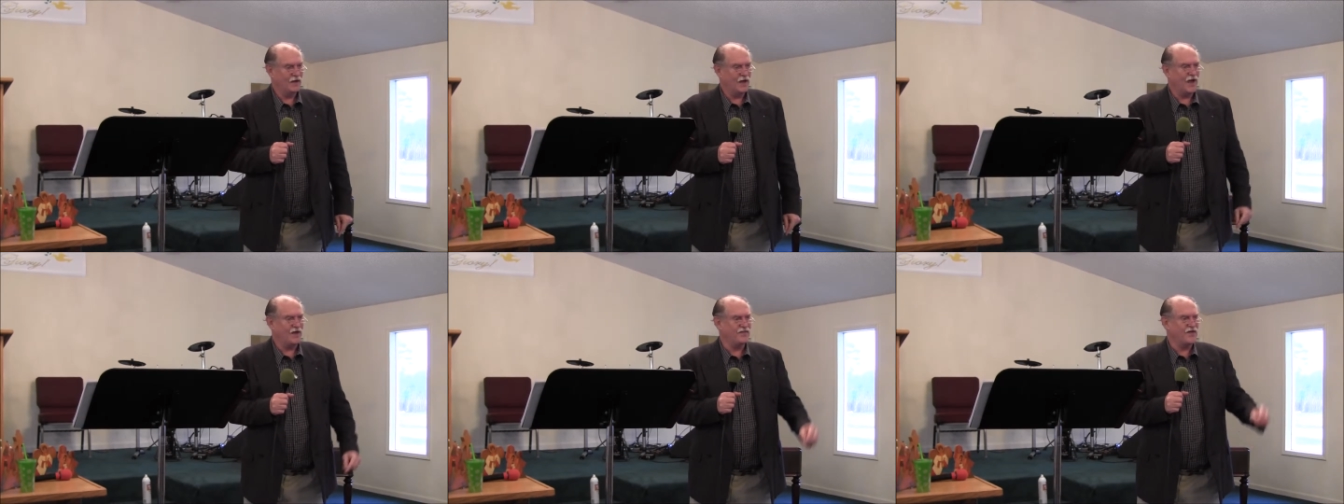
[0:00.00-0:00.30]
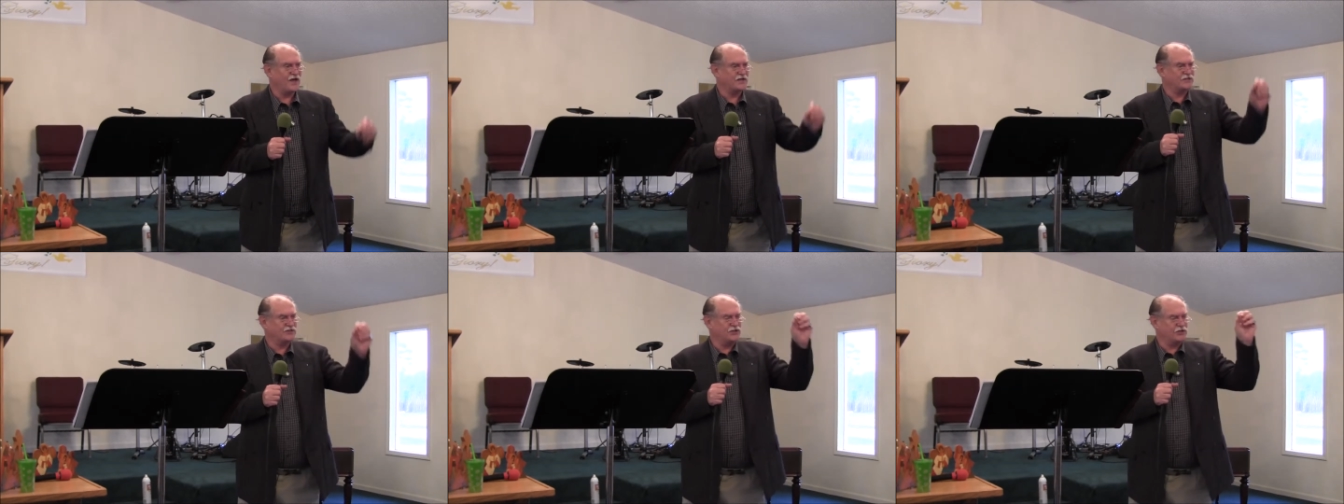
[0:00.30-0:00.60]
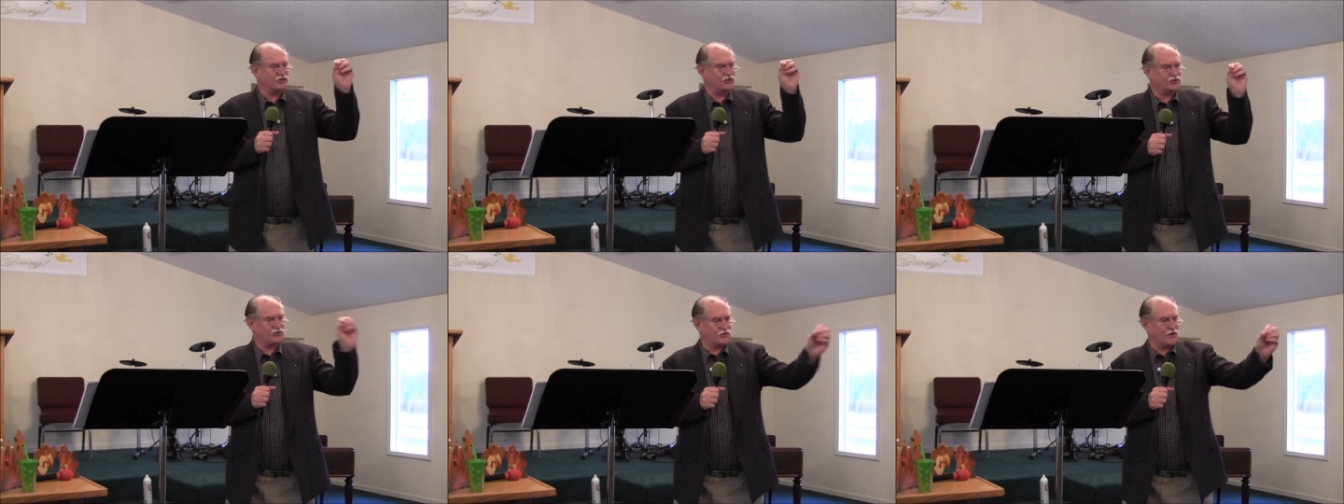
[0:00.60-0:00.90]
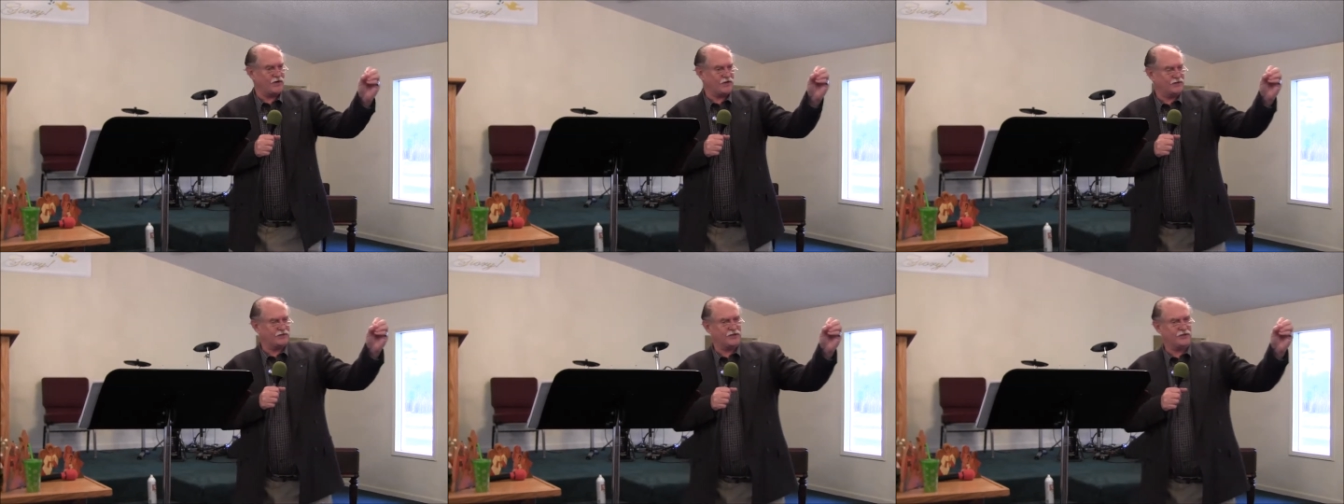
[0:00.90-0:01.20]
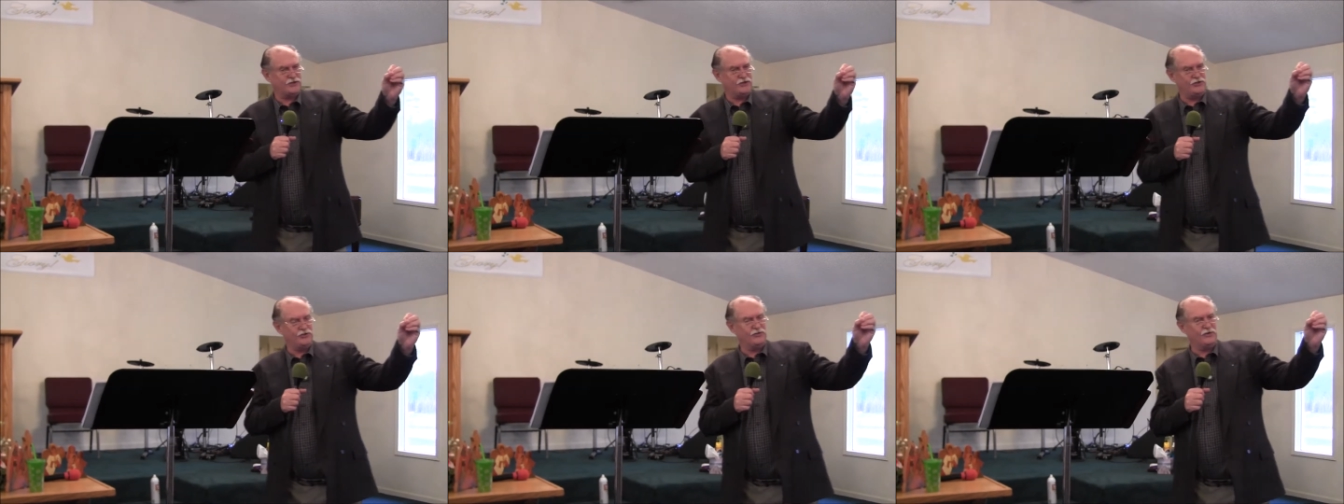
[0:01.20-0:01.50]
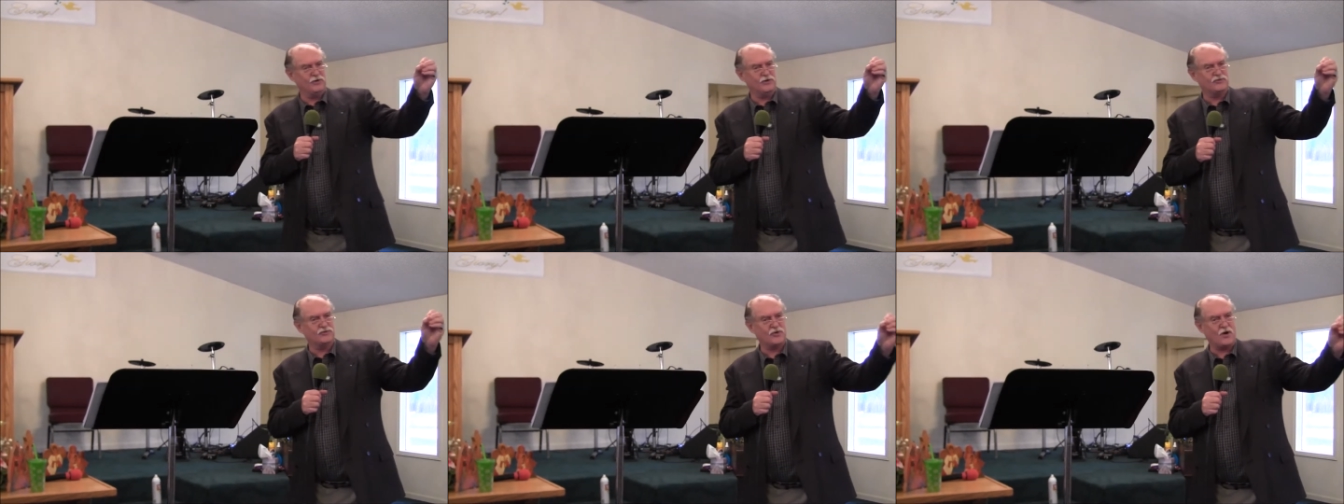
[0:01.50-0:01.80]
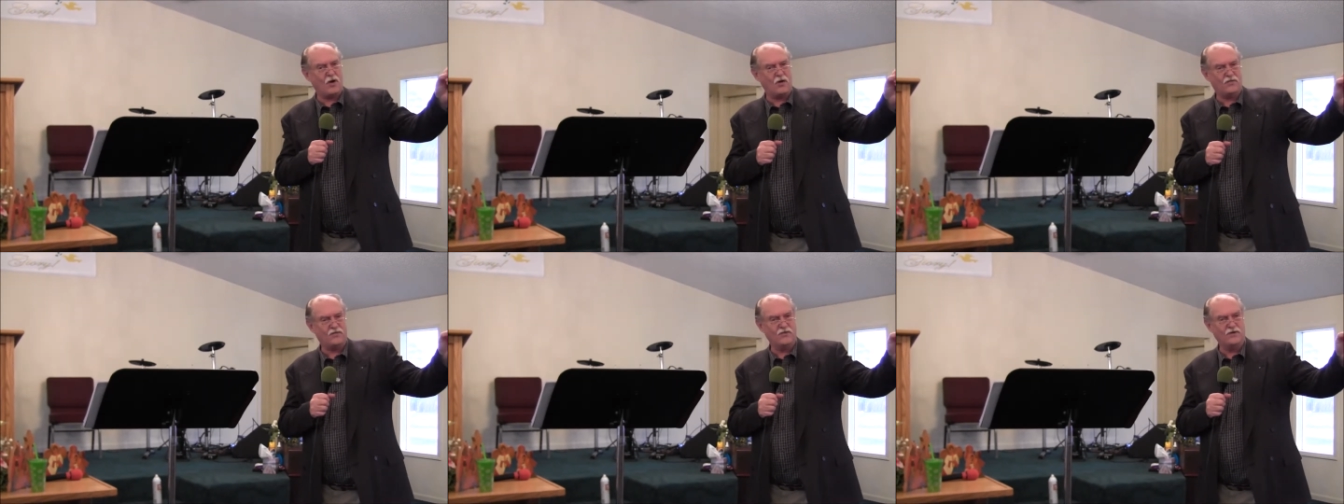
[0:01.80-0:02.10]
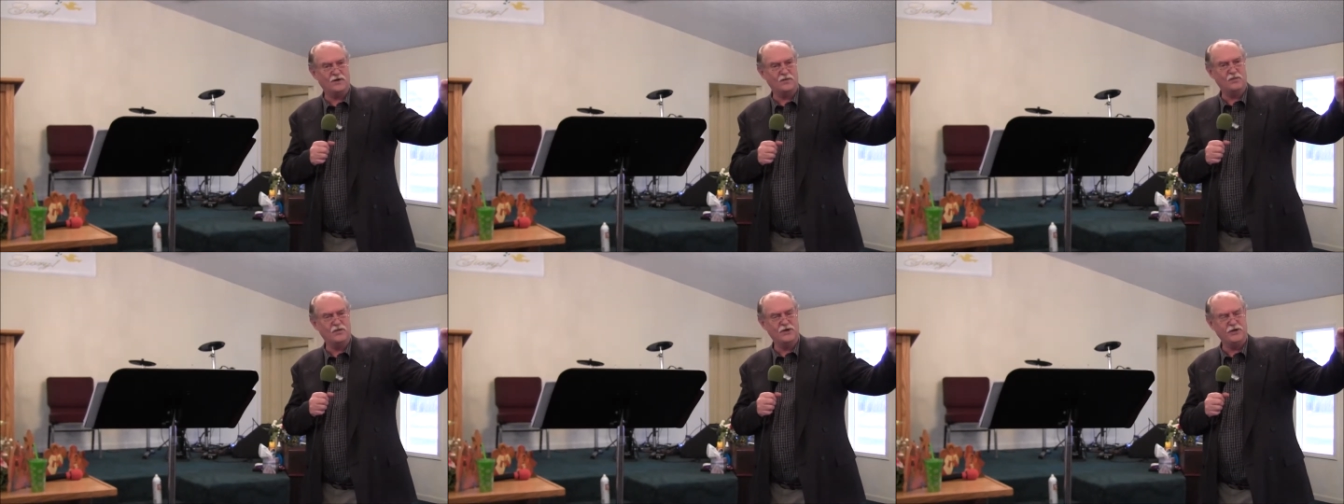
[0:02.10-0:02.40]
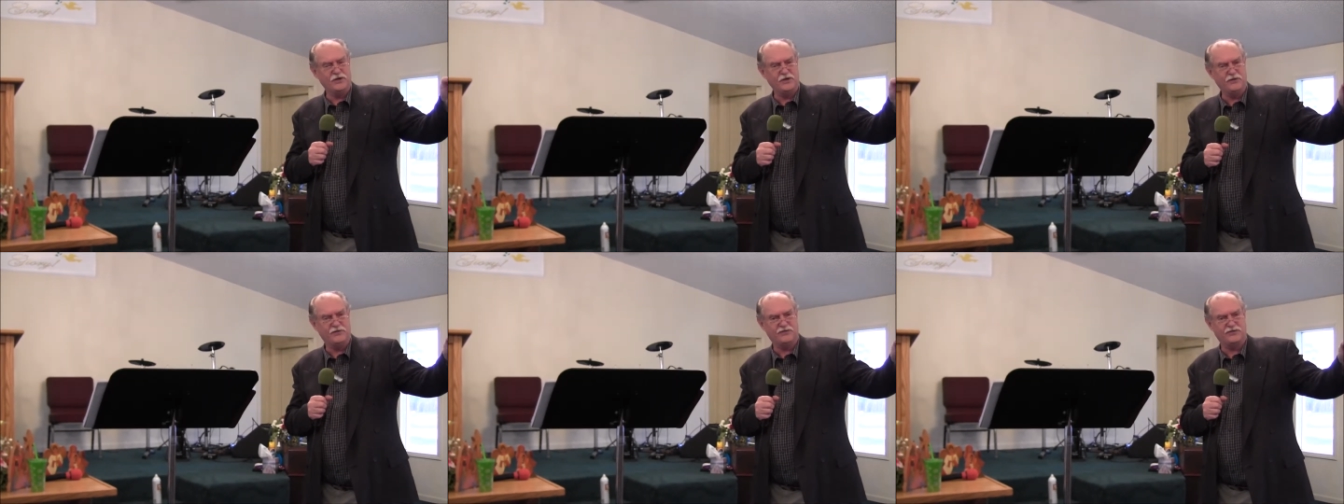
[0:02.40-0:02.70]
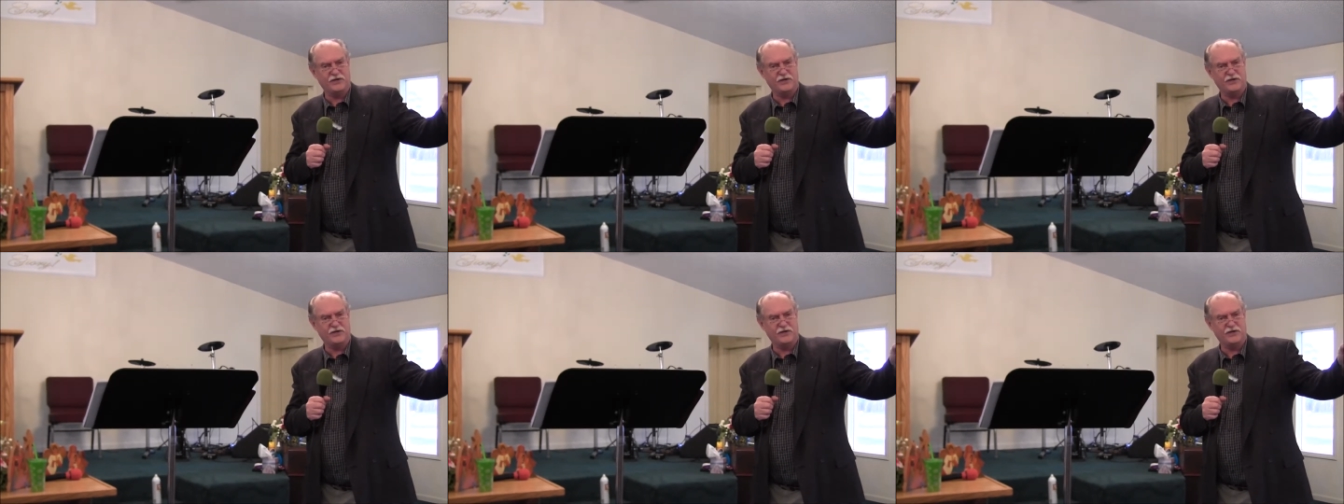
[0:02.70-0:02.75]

And that's the strength that you're going to draw from when you Amen.